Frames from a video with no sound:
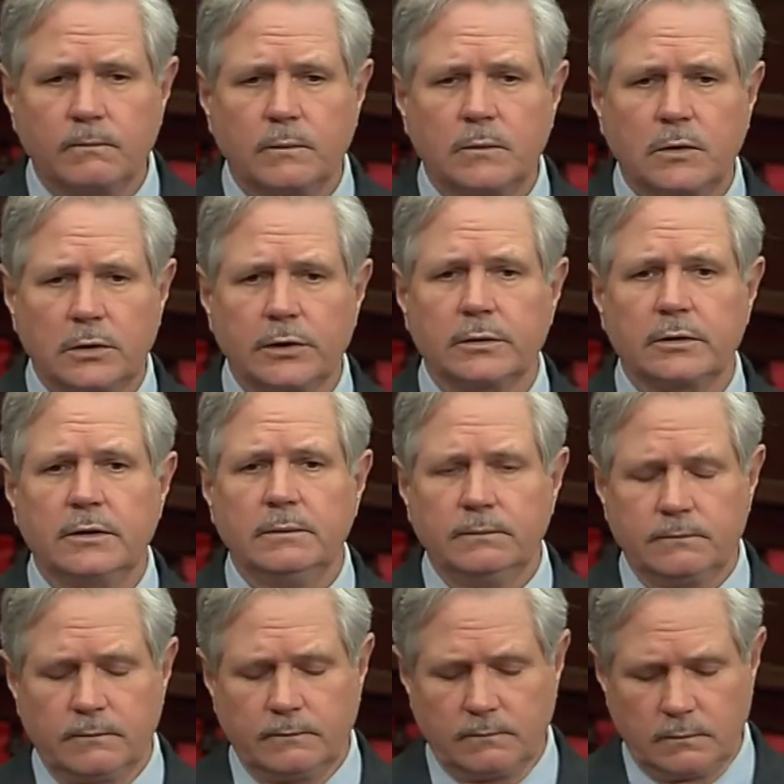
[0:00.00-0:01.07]
Clearly,
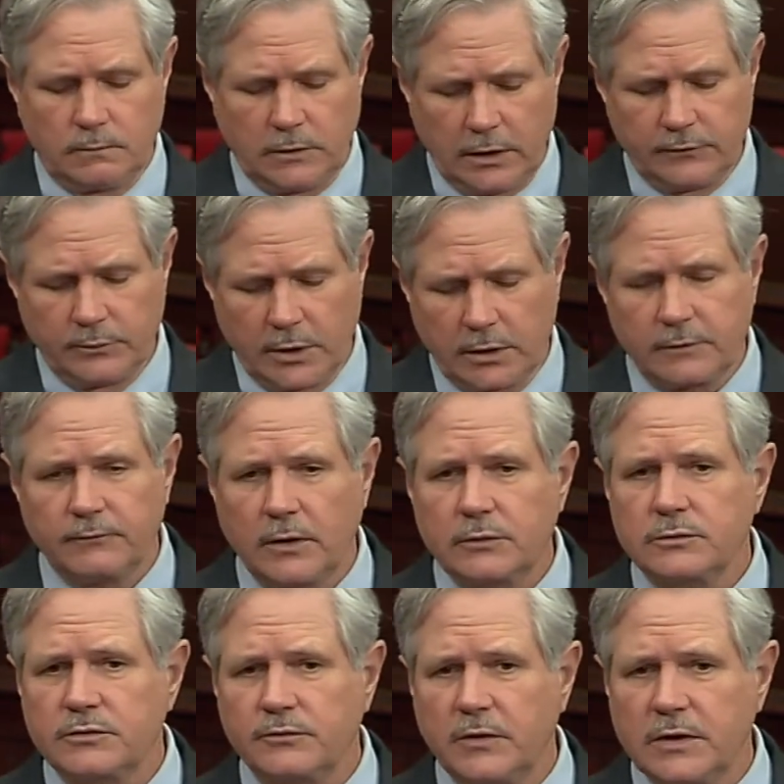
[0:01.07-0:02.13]
Native American
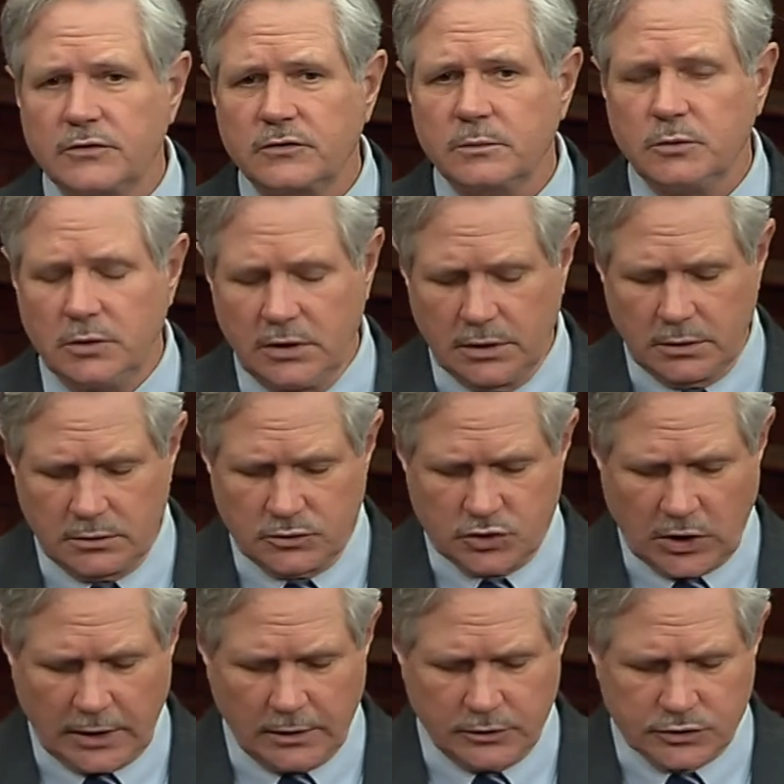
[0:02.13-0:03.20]
veterans face some unique
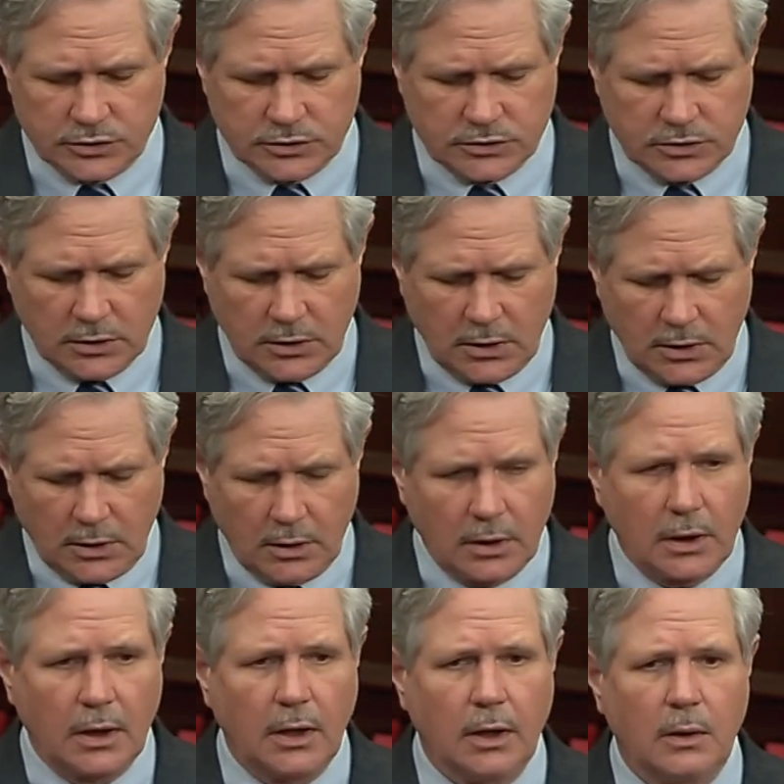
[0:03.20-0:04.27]
challenges
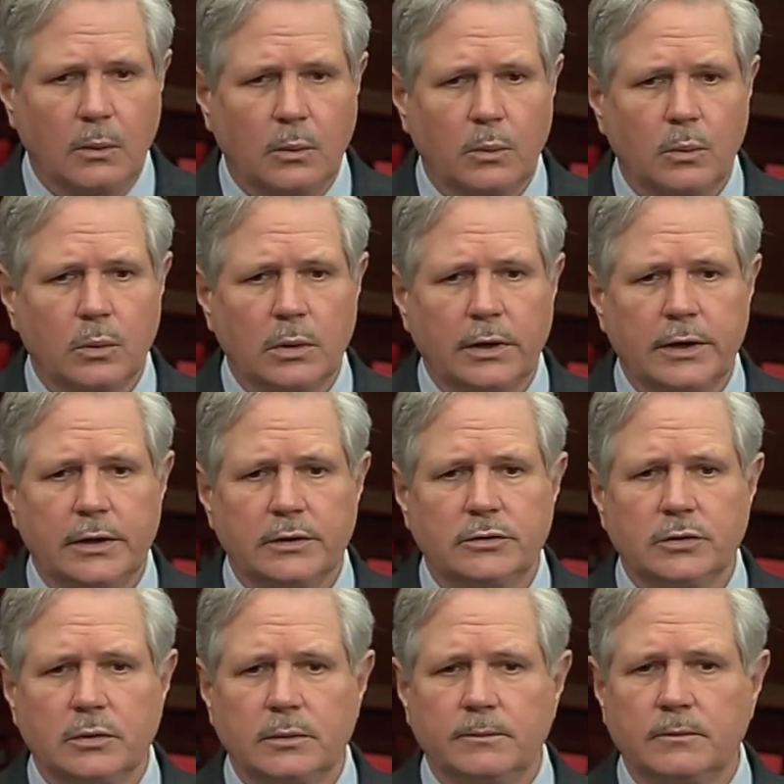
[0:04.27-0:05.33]
related
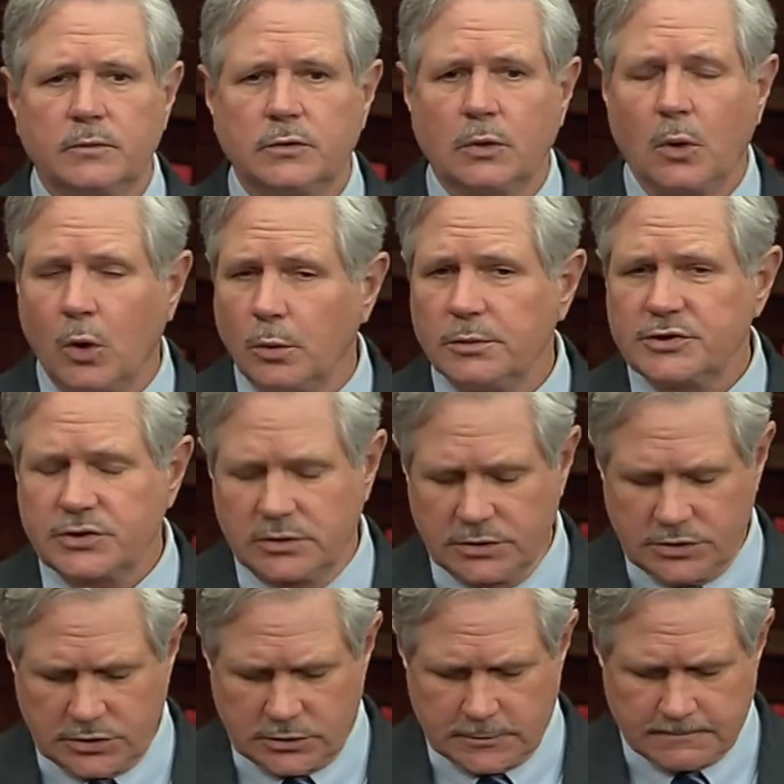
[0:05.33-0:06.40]
to
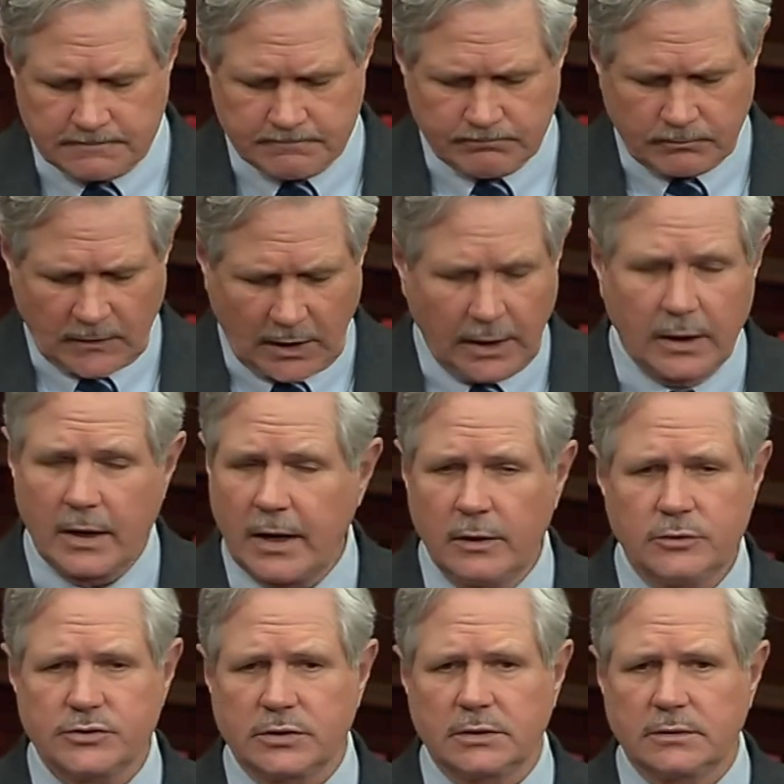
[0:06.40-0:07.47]
homelessness and
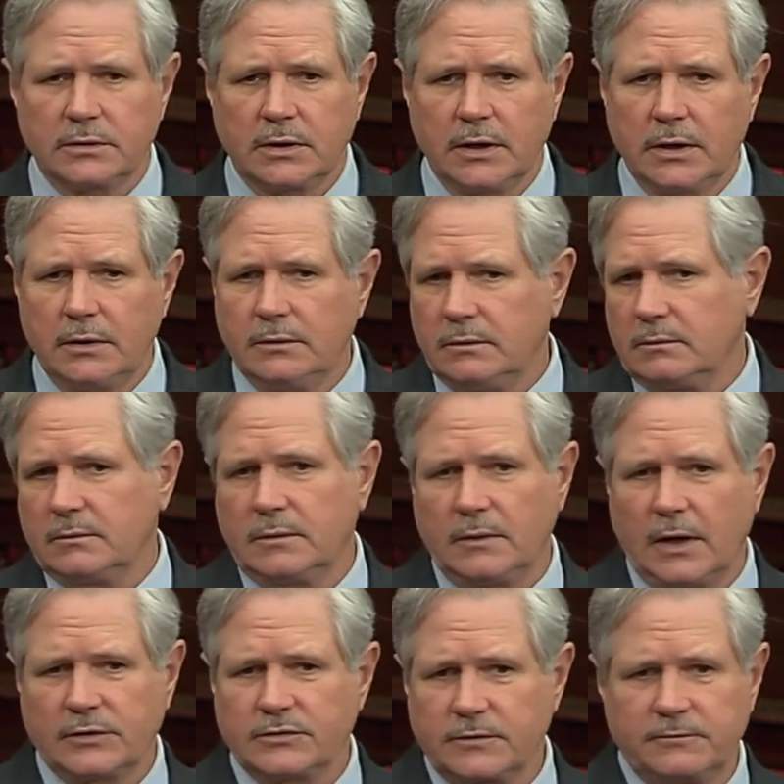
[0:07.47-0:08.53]
housing, and
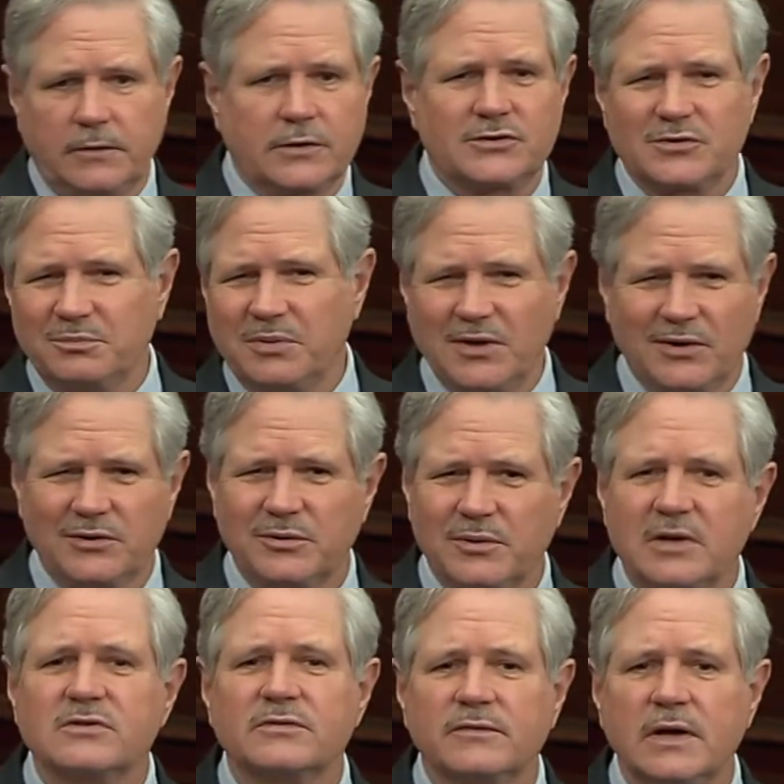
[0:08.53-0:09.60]
that's a function of being on the
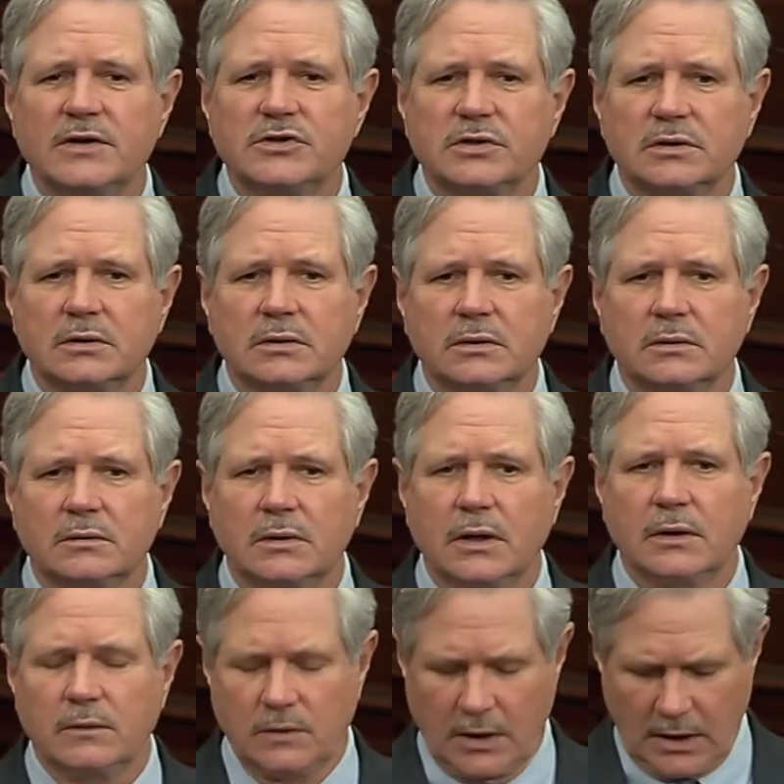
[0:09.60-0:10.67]
reservation.
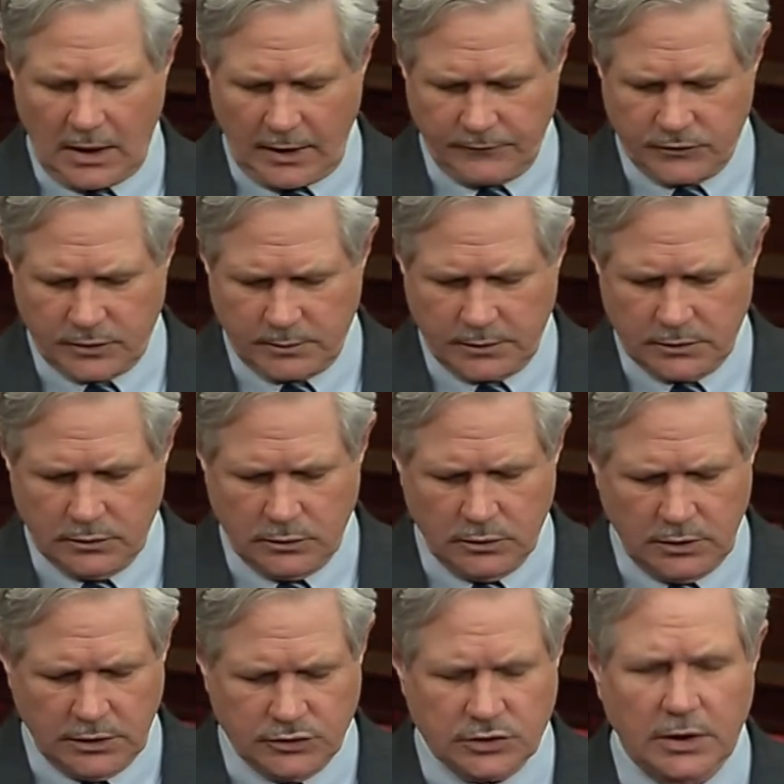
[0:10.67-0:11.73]
They have some
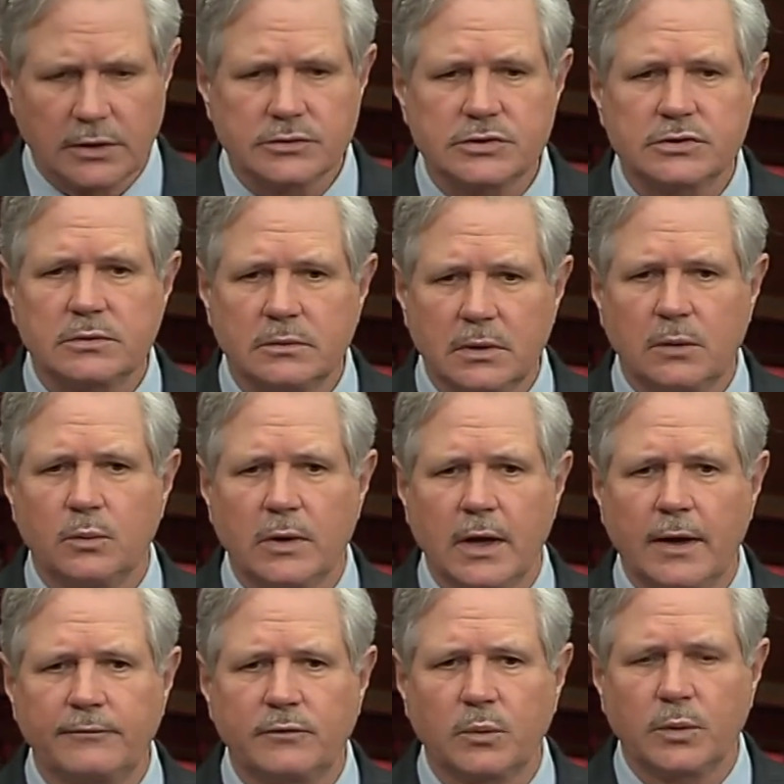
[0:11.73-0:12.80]
unique challenges, and we
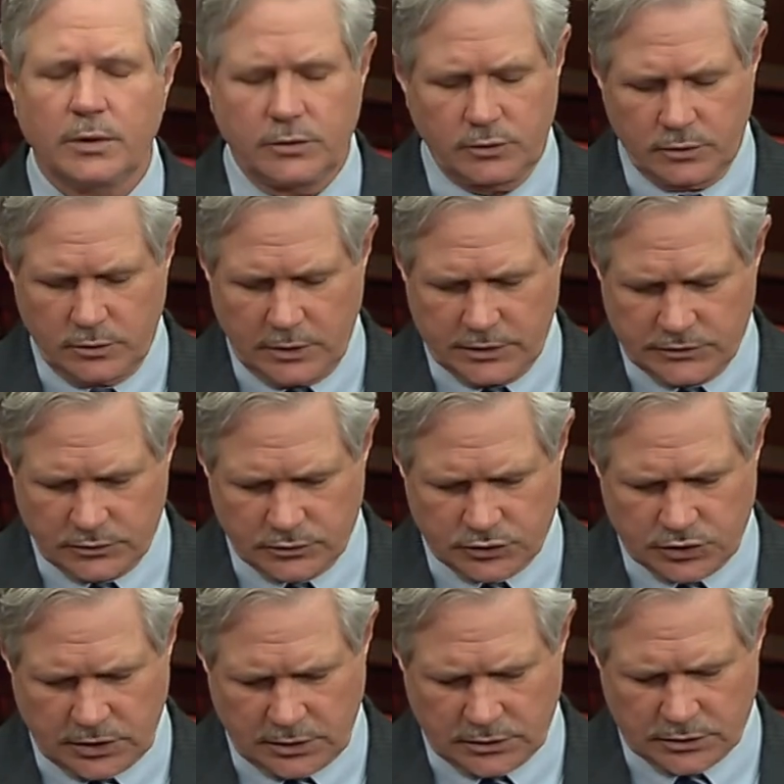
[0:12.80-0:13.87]
have to work to address those
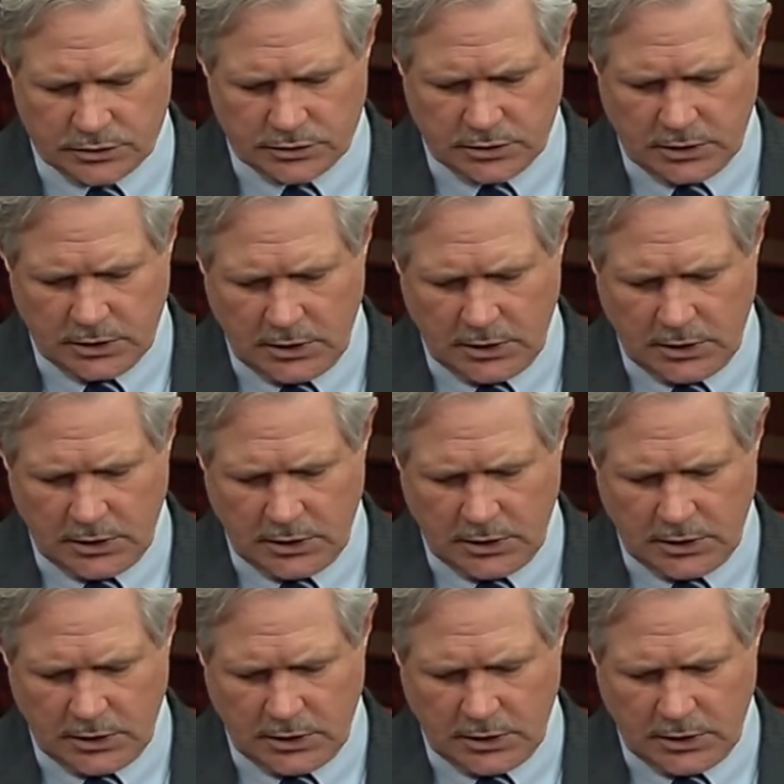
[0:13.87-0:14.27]
challenges.